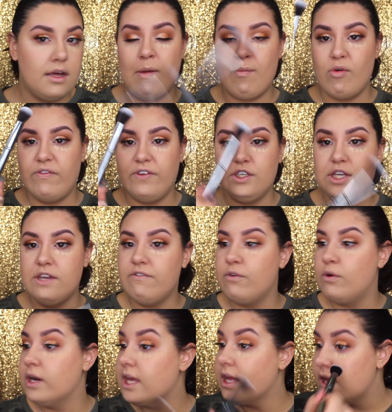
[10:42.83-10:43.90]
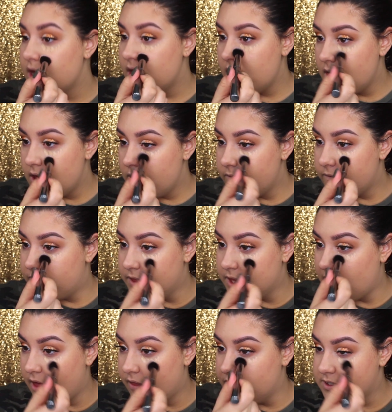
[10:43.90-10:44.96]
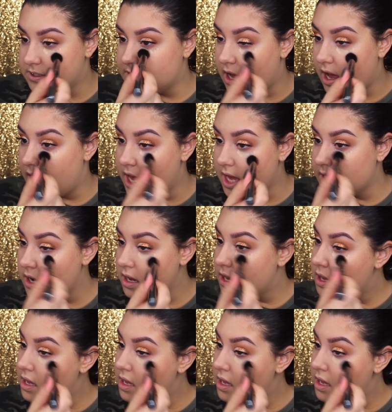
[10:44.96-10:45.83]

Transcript: My Morphe G40 for the other side.